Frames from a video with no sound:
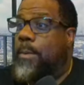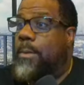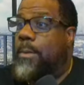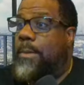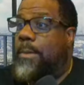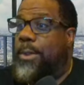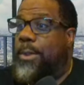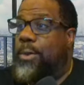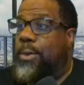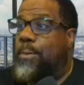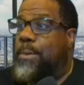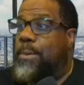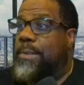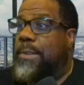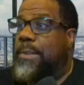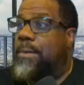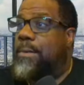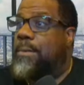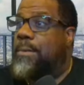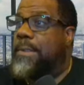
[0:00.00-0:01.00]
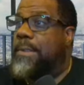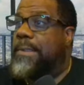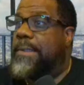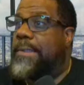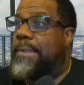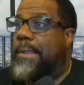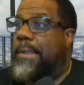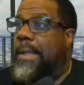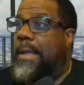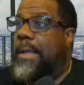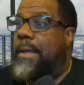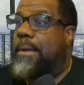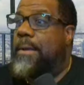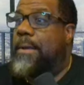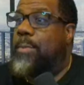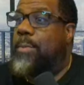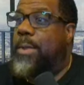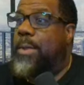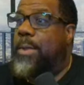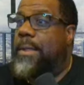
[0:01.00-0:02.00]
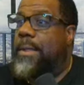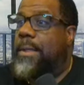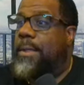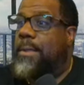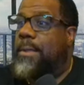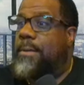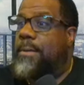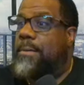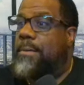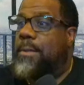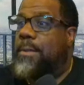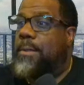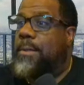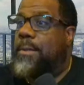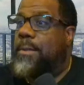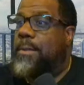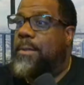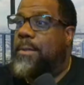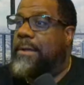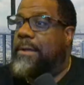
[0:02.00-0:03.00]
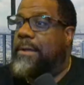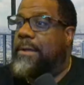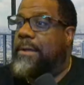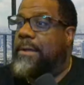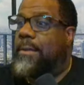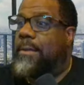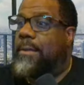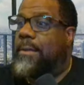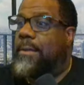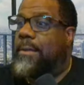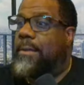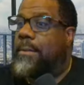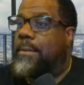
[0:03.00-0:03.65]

well, I knew it was on Solana, but I didn't know it was actually